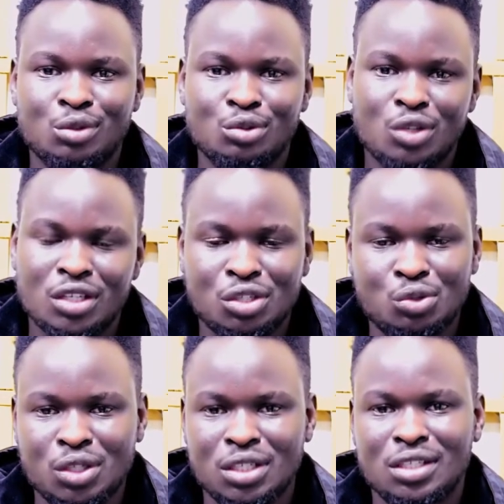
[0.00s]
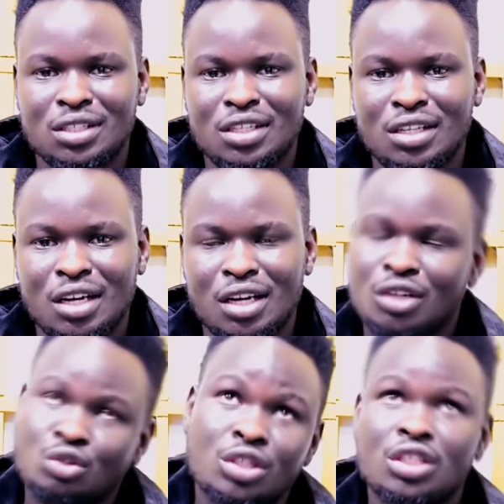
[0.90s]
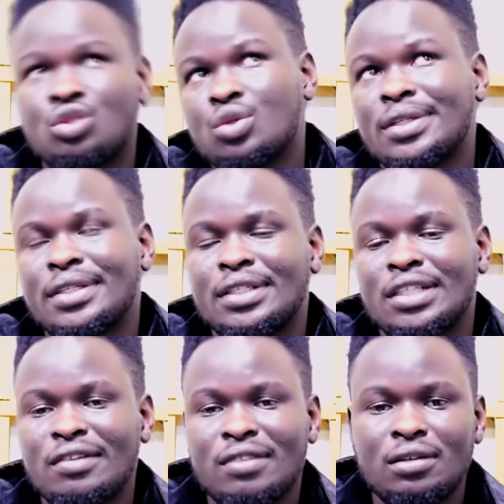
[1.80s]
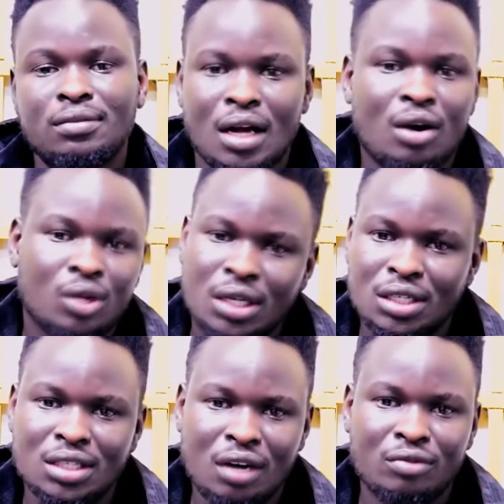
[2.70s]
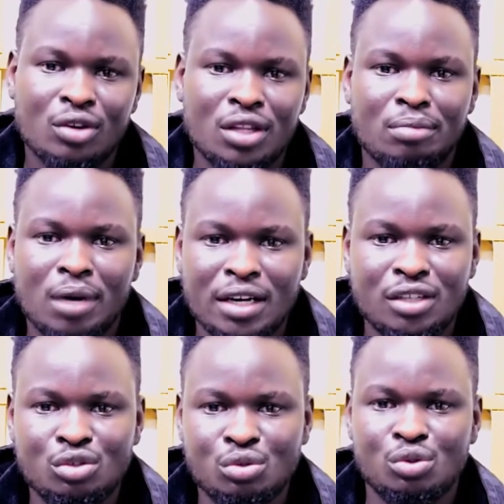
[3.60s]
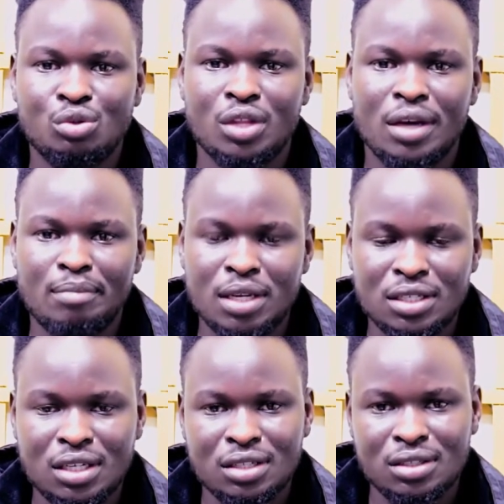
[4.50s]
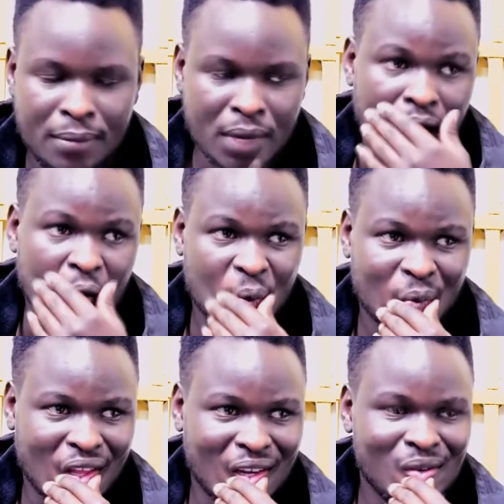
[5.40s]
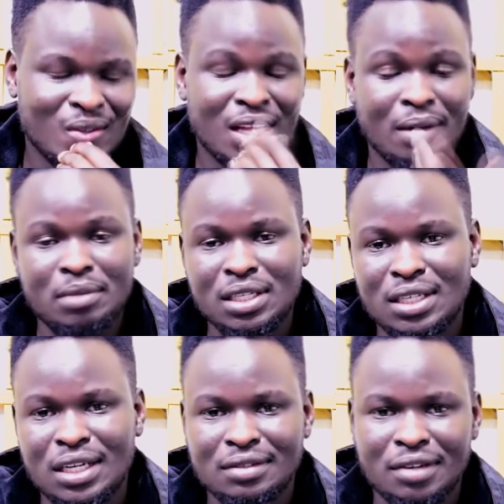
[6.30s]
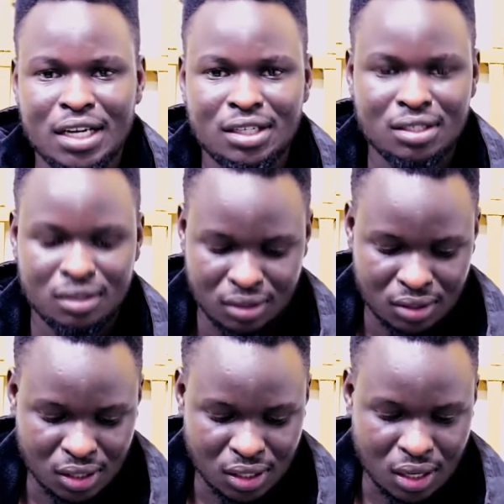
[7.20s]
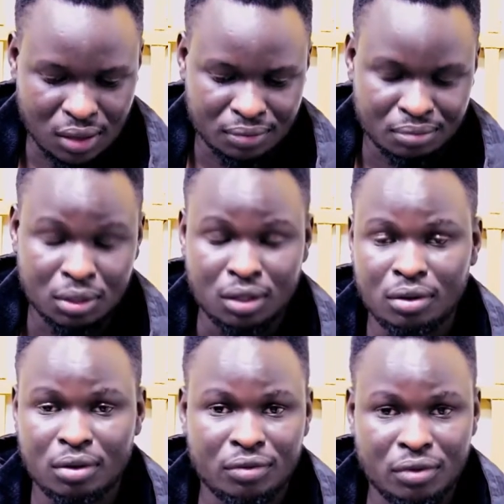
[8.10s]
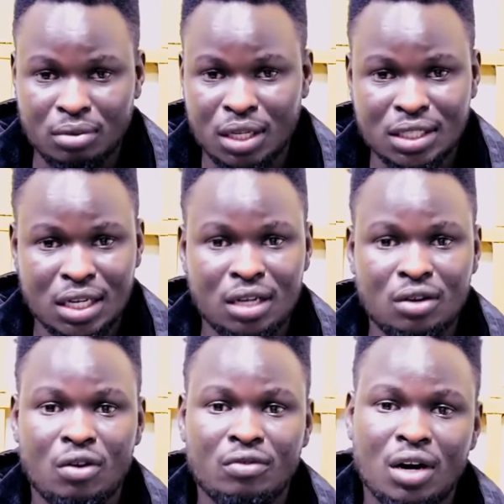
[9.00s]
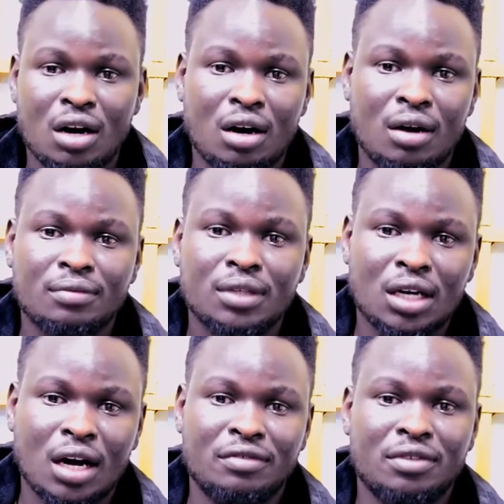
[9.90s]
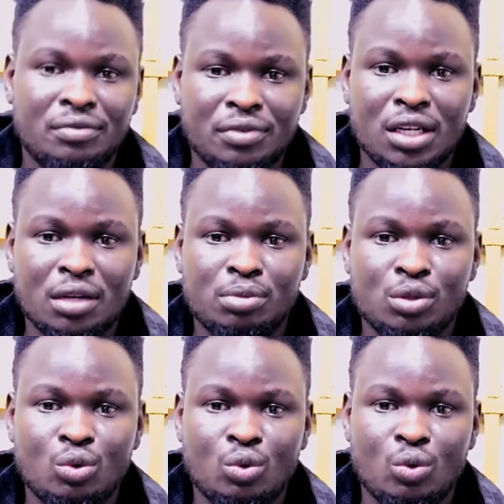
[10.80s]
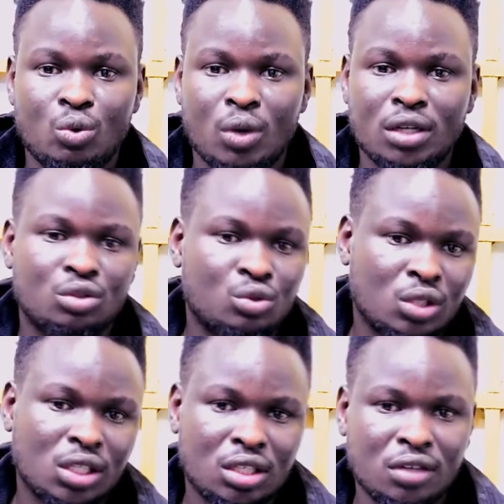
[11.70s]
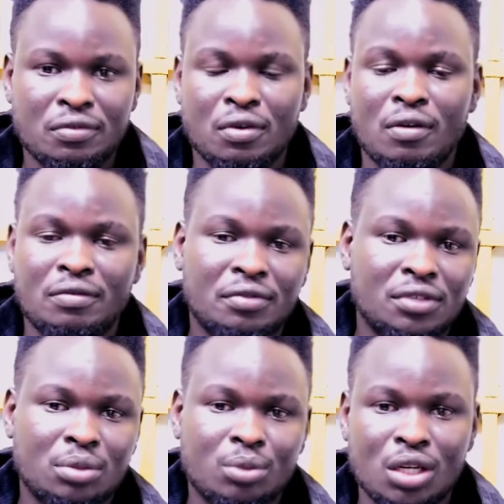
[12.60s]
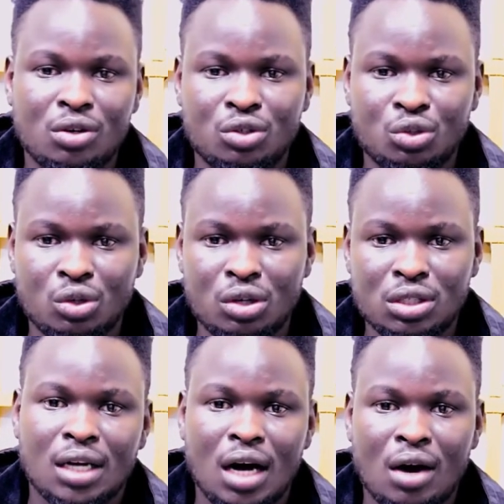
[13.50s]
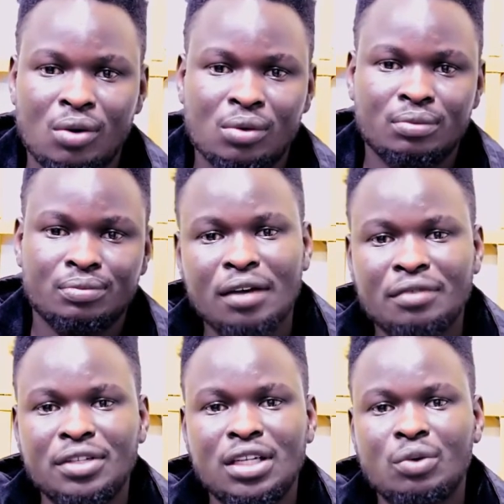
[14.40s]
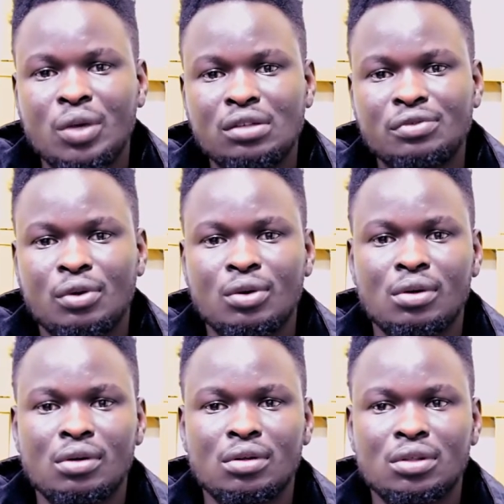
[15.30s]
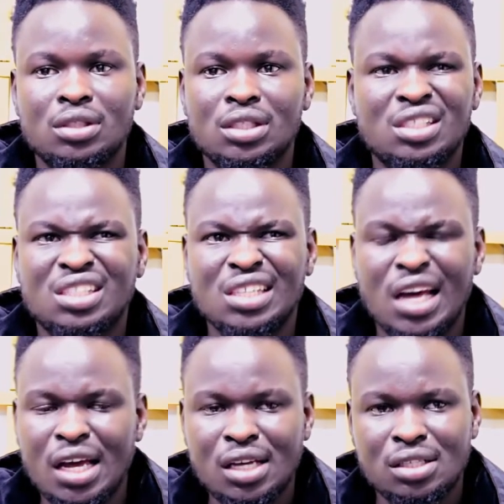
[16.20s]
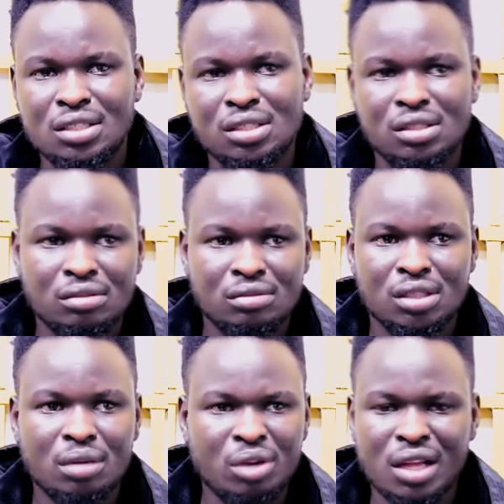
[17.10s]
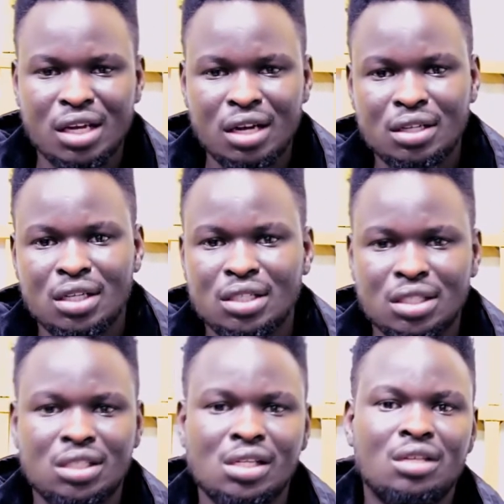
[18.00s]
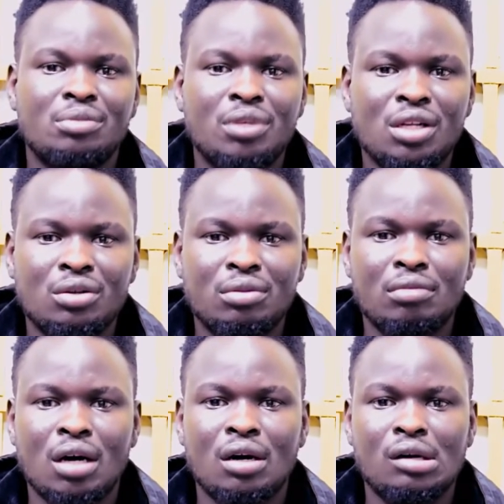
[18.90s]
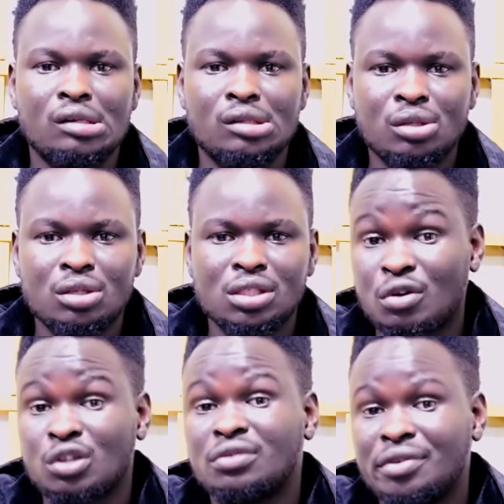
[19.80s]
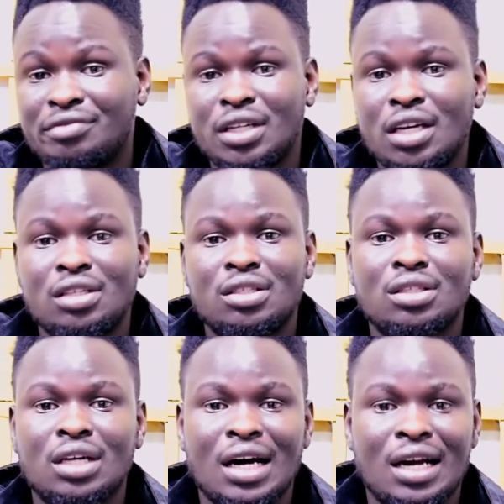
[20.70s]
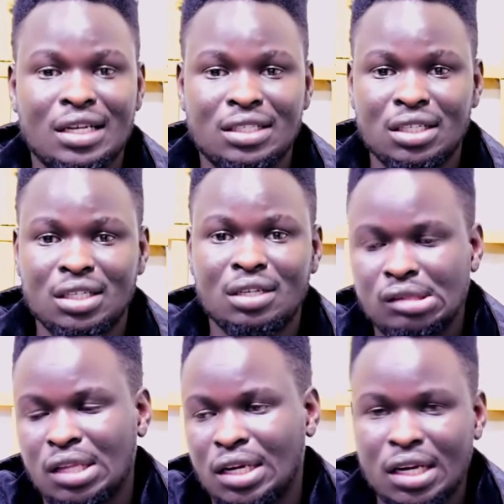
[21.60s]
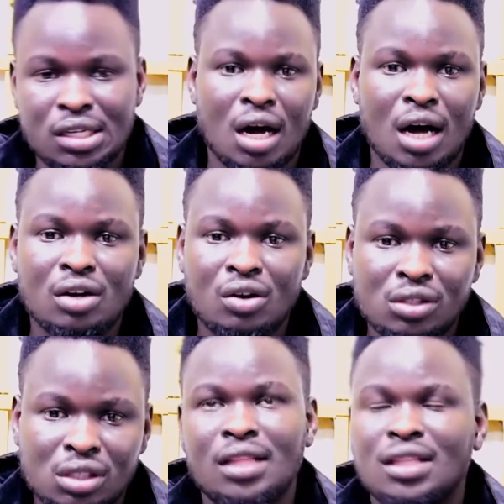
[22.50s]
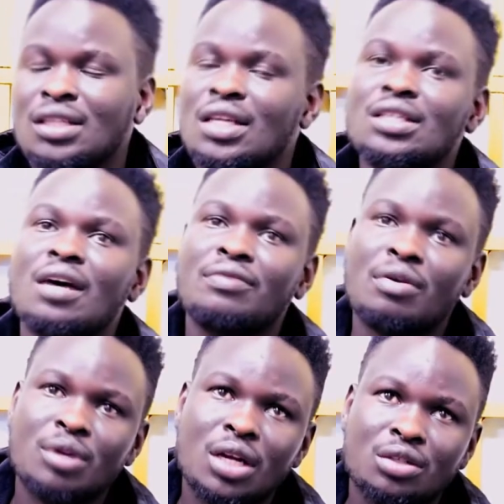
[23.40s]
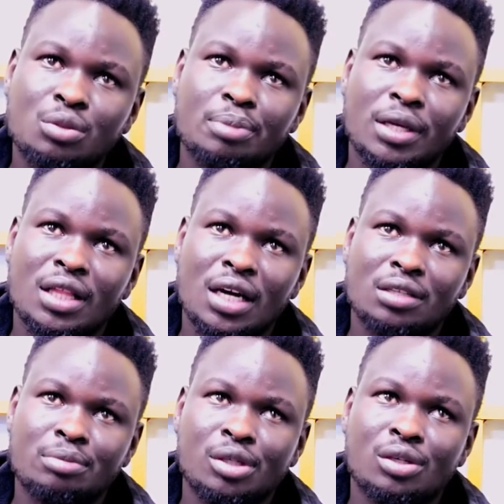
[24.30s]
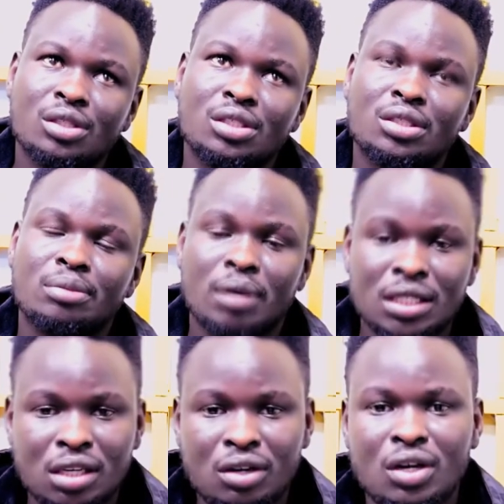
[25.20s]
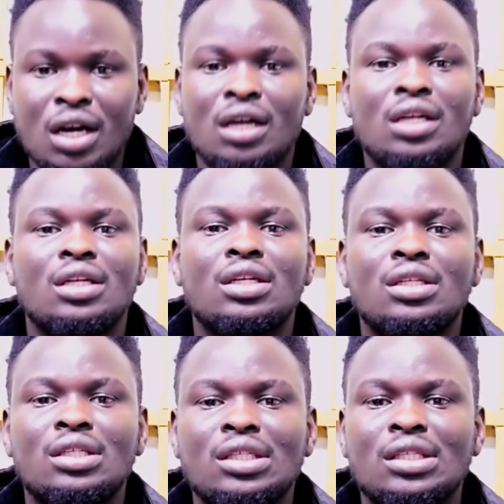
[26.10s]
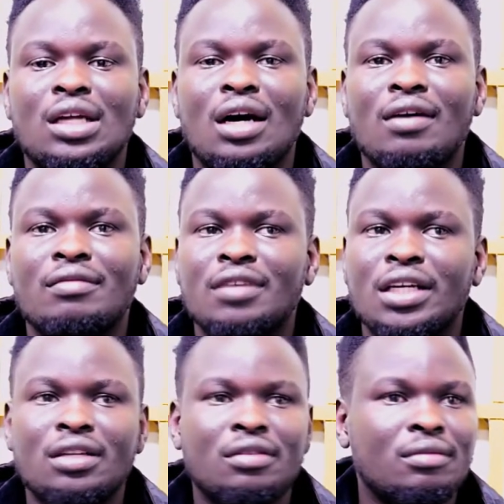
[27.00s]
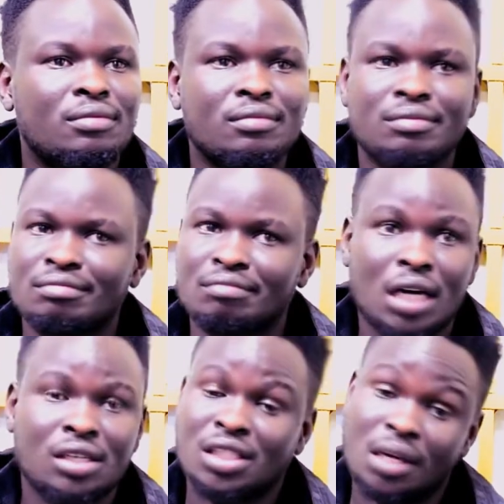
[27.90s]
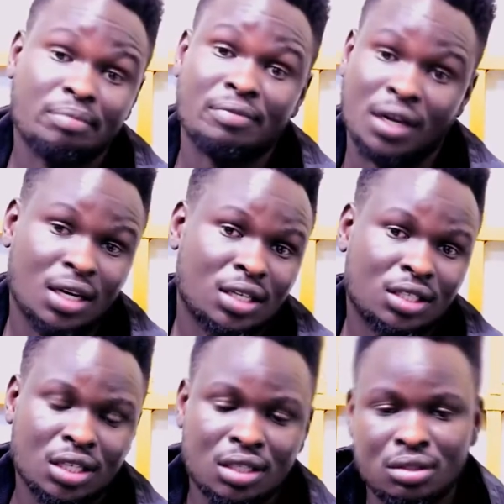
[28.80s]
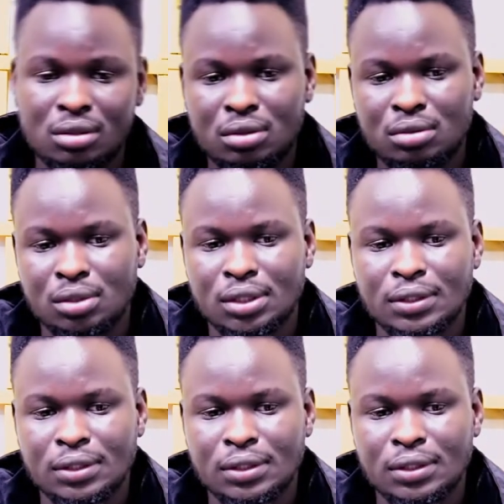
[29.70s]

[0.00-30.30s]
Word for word: to twenty twenty-seven. Now Leeds have all the money to do their business. I hope they do their business right. And um, from the selling of uh, Kalvin Phillips, who went to City for fifty million euros. Now Raphinha went for sixty-eight, somewhere there, sixty-eight million uh, euros, cost fifty-eight guaranteed, the rest add-ons. I think there's a formula to pay that, because Barcelona are in a very bad shape financially, so